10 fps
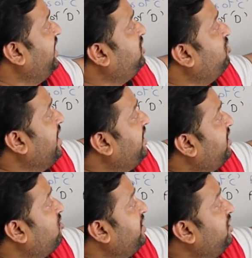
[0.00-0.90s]
into
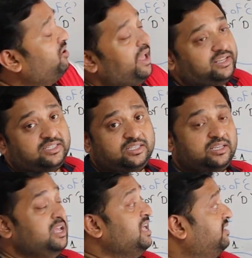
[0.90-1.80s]
Na0 into X.
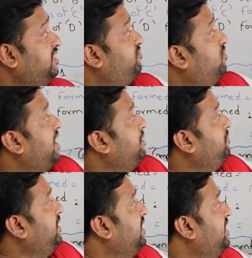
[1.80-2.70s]
Therefore,
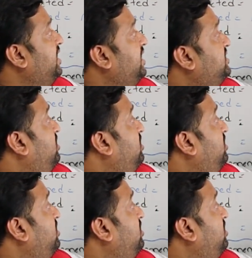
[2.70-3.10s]
Mb is